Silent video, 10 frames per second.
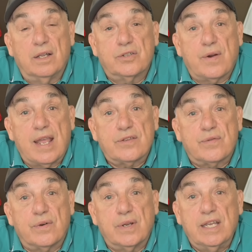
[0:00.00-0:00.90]

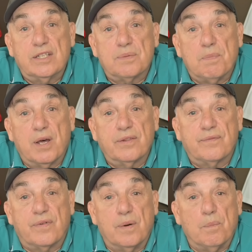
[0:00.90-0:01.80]
transfer each month
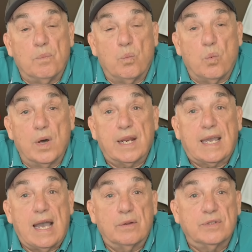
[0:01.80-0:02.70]
from one
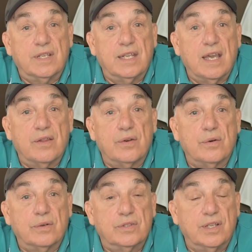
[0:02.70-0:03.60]
account to the
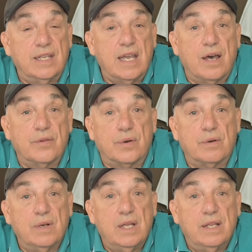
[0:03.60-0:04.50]
other to the other.
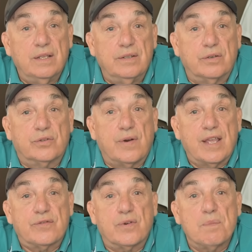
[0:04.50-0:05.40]
They're
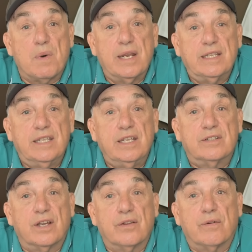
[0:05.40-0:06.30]
transferring money to
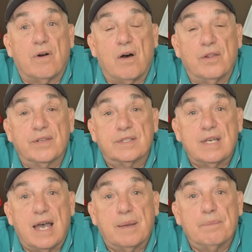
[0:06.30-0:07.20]
each other all the
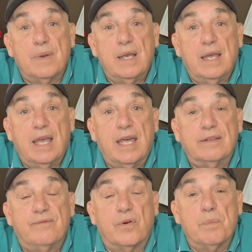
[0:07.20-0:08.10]
time.
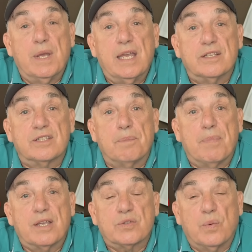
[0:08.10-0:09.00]
And for me, it's the
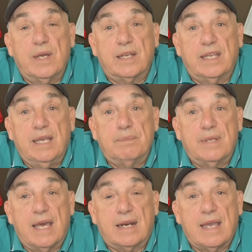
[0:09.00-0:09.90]
best way to keep
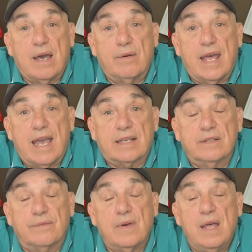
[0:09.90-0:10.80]
that account
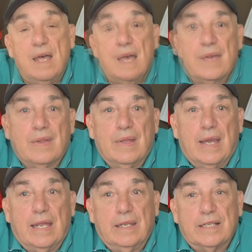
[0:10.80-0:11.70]
active.
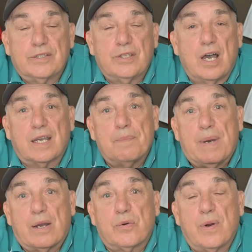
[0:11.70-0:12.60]
And let's talk
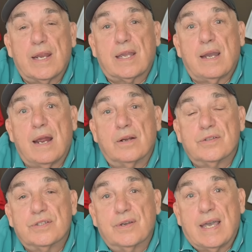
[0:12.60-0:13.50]
about credit
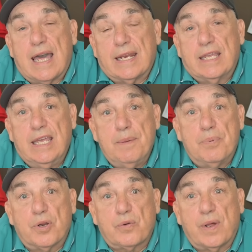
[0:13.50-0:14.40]
cards. You got to keep
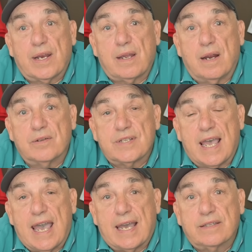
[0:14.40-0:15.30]
your credit cards
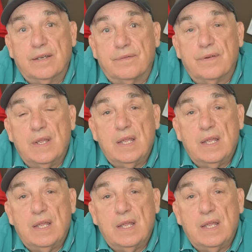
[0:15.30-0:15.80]
active.